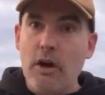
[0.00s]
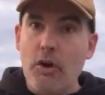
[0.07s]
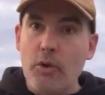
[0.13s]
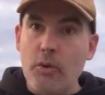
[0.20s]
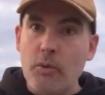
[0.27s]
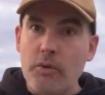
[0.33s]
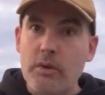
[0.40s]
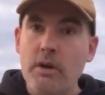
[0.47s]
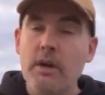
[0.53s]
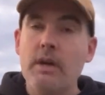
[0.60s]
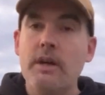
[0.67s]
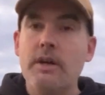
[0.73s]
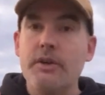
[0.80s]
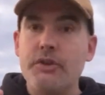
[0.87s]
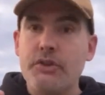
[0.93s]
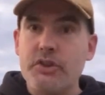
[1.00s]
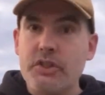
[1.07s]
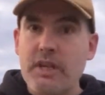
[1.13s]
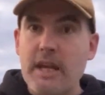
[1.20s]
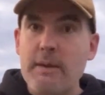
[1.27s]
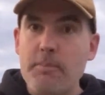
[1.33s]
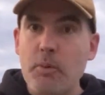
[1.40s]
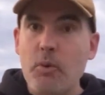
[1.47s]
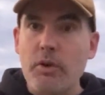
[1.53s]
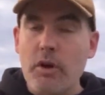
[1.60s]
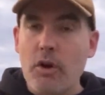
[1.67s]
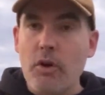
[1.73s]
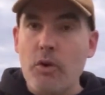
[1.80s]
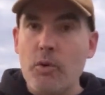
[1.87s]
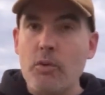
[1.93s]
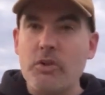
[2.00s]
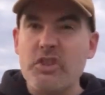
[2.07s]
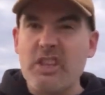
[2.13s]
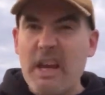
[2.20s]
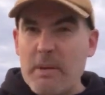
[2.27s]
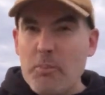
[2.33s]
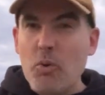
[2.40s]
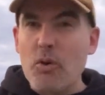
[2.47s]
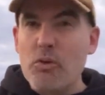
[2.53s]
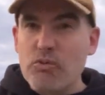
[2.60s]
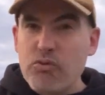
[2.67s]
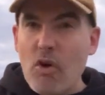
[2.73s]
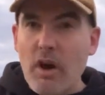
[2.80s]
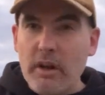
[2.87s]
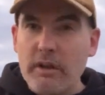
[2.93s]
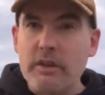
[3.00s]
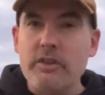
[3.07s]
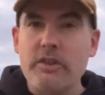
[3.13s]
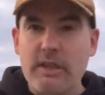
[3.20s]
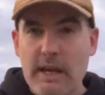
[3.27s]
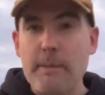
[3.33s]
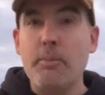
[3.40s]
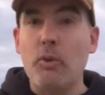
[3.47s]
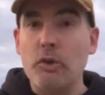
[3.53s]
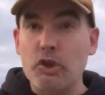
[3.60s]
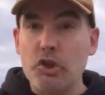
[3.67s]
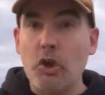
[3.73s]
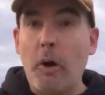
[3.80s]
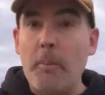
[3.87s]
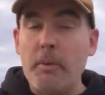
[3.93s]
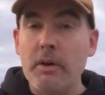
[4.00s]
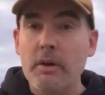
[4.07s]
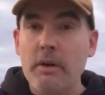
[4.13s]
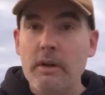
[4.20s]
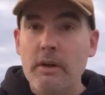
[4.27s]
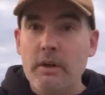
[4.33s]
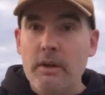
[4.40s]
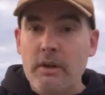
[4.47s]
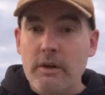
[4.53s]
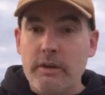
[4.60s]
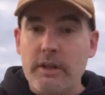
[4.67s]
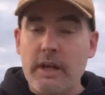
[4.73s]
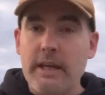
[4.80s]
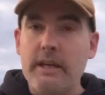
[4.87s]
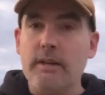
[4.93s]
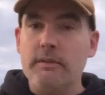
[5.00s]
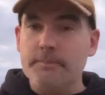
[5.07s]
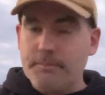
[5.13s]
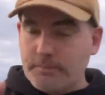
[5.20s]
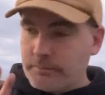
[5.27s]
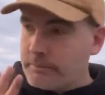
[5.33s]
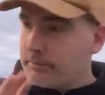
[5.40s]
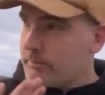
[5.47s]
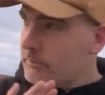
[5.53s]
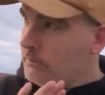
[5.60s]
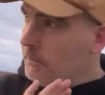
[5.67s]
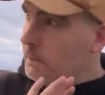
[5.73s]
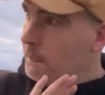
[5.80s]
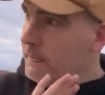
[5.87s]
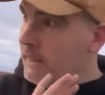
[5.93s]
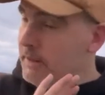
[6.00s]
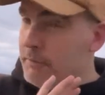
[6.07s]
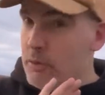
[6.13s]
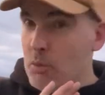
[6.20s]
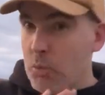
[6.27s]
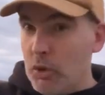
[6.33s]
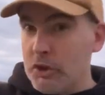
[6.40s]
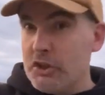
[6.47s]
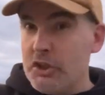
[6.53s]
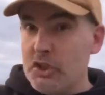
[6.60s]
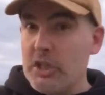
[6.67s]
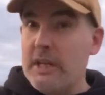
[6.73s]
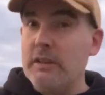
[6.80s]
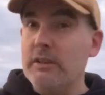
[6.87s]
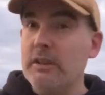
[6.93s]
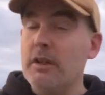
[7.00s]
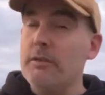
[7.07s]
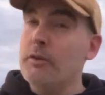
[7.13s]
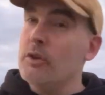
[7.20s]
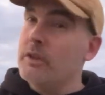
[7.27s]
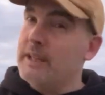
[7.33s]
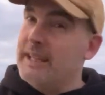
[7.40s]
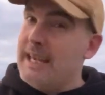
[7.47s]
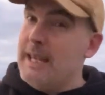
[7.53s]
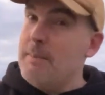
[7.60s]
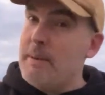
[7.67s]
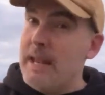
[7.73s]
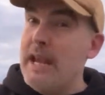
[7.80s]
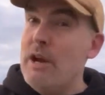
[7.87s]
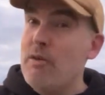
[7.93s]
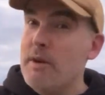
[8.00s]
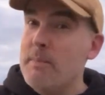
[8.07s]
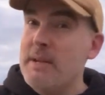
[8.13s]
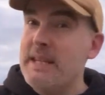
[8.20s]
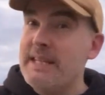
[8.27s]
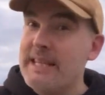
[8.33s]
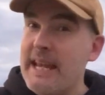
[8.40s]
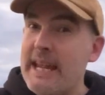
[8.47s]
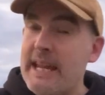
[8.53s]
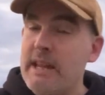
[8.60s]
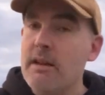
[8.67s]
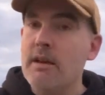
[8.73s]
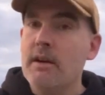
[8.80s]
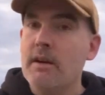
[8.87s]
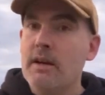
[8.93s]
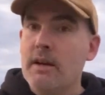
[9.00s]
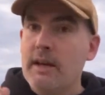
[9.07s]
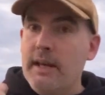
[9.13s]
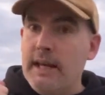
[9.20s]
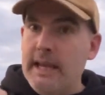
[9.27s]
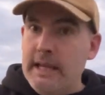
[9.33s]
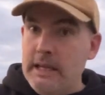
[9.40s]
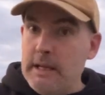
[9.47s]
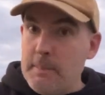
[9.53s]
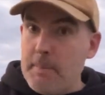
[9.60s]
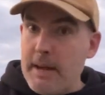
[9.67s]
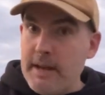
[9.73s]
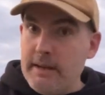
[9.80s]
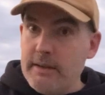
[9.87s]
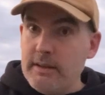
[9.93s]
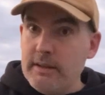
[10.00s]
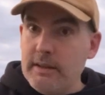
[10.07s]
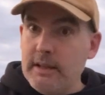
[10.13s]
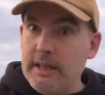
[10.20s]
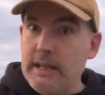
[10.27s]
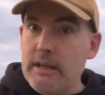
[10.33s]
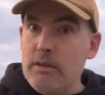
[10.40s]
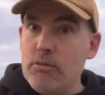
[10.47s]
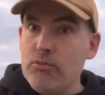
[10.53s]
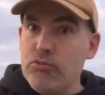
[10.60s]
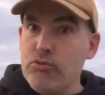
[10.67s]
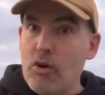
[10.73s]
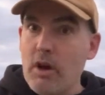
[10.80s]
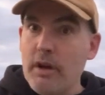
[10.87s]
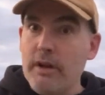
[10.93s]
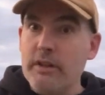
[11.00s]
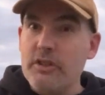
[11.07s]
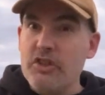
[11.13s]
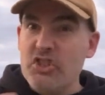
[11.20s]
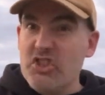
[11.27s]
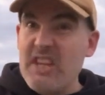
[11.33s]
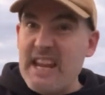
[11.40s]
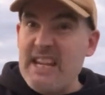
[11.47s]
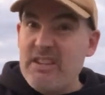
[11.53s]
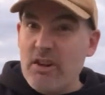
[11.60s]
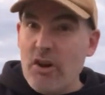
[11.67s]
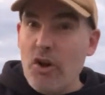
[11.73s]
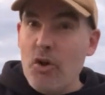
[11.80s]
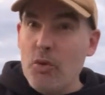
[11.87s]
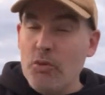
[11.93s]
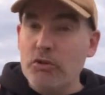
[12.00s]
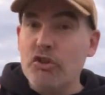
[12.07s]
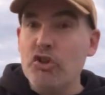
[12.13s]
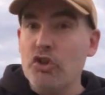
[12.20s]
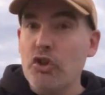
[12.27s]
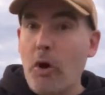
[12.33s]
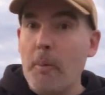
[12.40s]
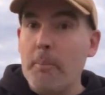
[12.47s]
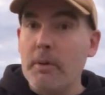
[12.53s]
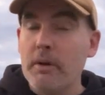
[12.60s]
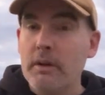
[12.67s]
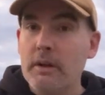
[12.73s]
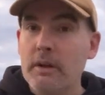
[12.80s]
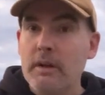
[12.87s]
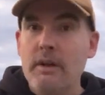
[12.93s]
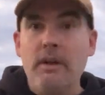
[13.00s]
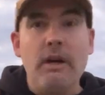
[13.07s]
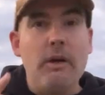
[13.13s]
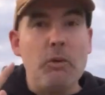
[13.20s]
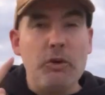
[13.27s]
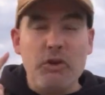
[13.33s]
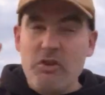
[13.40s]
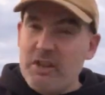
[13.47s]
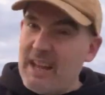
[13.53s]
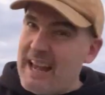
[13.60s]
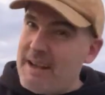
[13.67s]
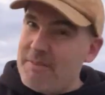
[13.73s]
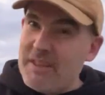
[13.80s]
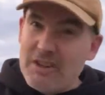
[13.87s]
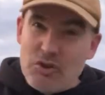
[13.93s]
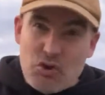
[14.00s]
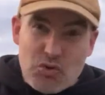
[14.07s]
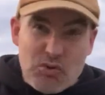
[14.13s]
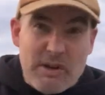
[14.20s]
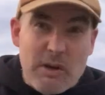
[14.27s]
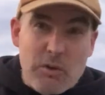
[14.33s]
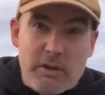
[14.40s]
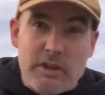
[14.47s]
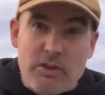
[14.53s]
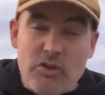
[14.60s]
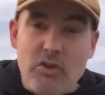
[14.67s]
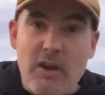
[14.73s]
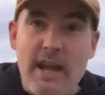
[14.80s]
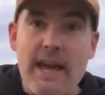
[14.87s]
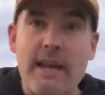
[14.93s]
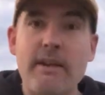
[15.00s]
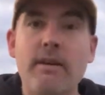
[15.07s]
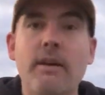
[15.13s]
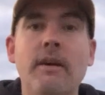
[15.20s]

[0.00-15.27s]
owned, skateboarder run skateboard shop. Okay? If you watch this channel enough, you're going to keep hearing me say independently run skater owned shop. I want you to have that drilled into your head.